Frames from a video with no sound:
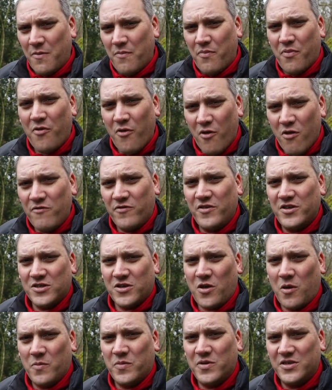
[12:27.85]
improve
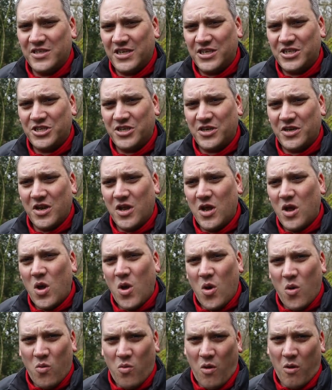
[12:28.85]
this composition,
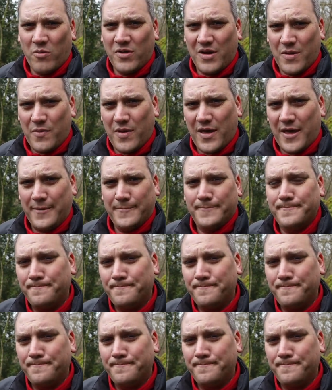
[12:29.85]
what would it be?